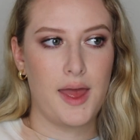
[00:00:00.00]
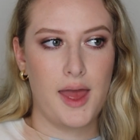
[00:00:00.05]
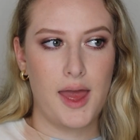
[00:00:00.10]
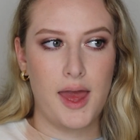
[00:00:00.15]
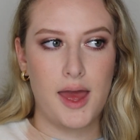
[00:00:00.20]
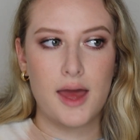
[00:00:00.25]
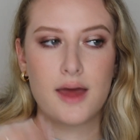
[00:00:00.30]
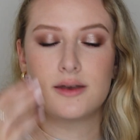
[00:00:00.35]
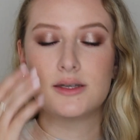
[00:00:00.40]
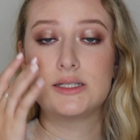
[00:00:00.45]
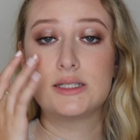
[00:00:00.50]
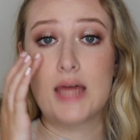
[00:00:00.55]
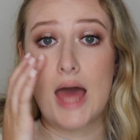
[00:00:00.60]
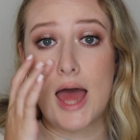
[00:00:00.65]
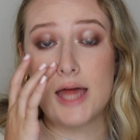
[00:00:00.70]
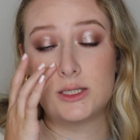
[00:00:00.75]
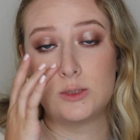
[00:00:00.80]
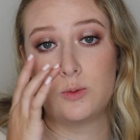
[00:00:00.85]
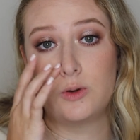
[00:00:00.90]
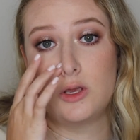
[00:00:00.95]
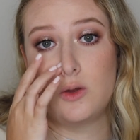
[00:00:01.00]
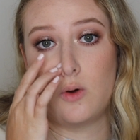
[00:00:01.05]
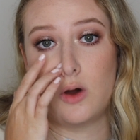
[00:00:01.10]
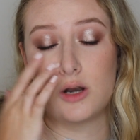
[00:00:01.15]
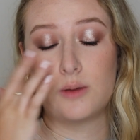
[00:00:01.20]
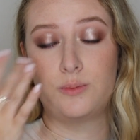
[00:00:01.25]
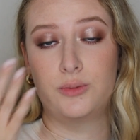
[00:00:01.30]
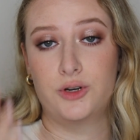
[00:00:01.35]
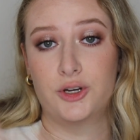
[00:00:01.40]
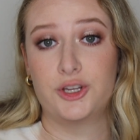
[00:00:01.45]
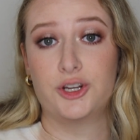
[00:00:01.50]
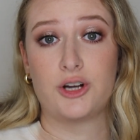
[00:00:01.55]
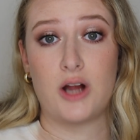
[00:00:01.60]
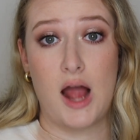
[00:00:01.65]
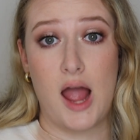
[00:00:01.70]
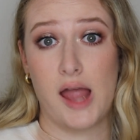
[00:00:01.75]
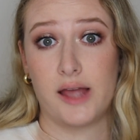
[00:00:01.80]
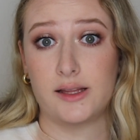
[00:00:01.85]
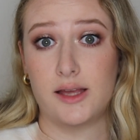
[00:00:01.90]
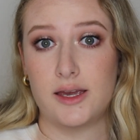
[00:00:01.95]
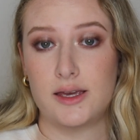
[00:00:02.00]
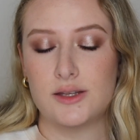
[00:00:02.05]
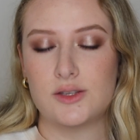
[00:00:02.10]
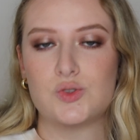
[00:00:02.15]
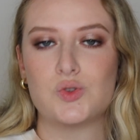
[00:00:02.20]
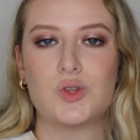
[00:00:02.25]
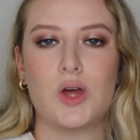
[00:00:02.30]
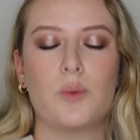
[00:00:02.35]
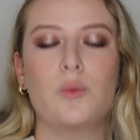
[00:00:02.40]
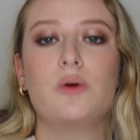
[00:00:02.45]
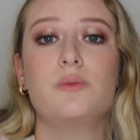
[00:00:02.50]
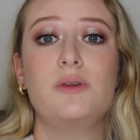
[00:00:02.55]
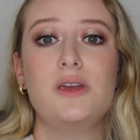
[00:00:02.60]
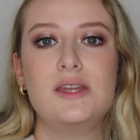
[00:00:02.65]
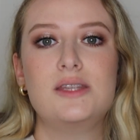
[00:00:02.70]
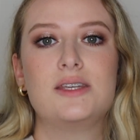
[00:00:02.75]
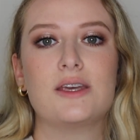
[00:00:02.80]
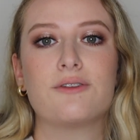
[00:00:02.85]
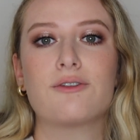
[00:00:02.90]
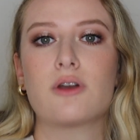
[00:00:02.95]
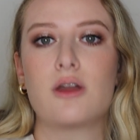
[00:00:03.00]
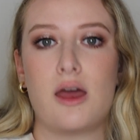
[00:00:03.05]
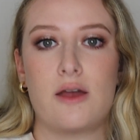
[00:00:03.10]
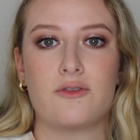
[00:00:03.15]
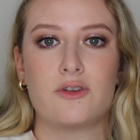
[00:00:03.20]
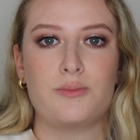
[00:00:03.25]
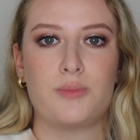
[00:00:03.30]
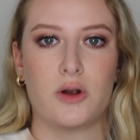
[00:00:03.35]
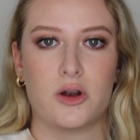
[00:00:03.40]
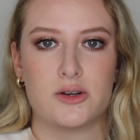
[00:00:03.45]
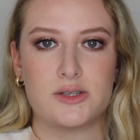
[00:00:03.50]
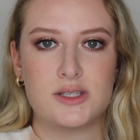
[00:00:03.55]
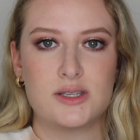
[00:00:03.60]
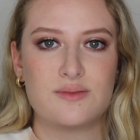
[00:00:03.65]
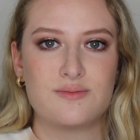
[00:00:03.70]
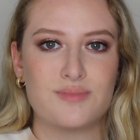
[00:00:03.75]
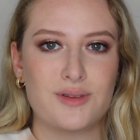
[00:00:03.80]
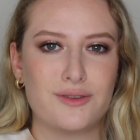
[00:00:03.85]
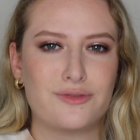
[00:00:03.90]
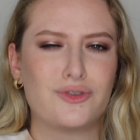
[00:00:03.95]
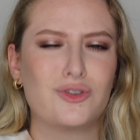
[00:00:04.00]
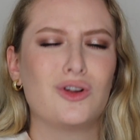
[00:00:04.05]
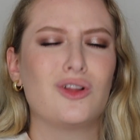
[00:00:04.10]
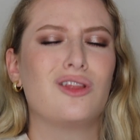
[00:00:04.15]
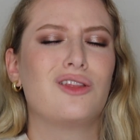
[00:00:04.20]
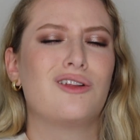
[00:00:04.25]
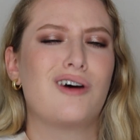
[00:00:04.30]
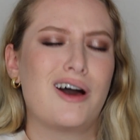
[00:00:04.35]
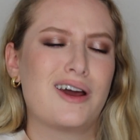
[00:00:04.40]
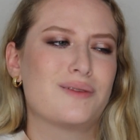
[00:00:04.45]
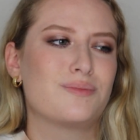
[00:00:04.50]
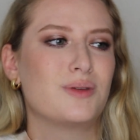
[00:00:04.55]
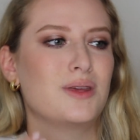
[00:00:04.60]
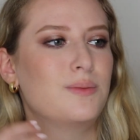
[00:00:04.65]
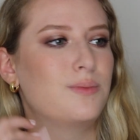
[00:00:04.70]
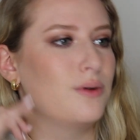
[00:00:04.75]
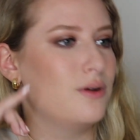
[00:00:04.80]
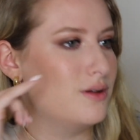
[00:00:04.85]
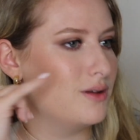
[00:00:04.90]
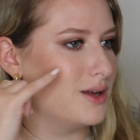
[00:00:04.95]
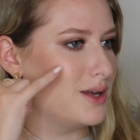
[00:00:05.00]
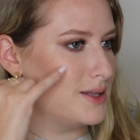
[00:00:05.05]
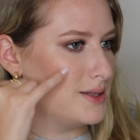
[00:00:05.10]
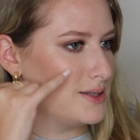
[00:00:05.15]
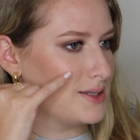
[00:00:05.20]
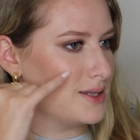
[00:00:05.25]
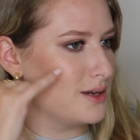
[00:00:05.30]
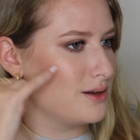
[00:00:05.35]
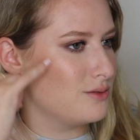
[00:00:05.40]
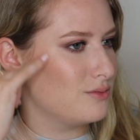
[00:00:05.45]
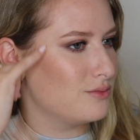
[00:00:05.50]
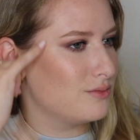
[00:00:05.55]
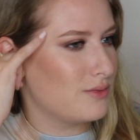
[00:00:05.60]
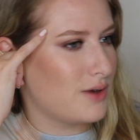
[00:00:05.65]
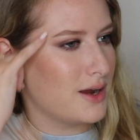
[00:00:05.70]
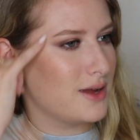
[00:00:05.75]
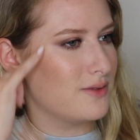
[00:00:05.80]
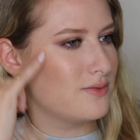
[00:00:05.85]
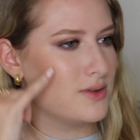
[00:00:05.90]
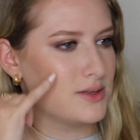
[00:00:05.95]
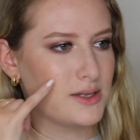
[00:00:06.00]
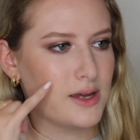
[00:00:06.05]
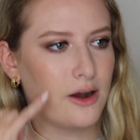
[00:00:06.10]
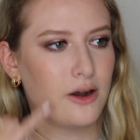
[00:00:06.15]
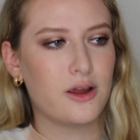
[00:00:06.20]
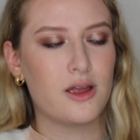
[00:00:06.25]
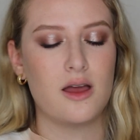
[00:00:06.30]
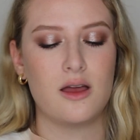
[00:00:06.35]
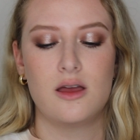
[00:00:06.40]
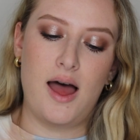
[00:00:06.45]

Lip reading: And that's where you want to put your highlight. So that will be different to every person, but for a lot of people, it's like right in this area.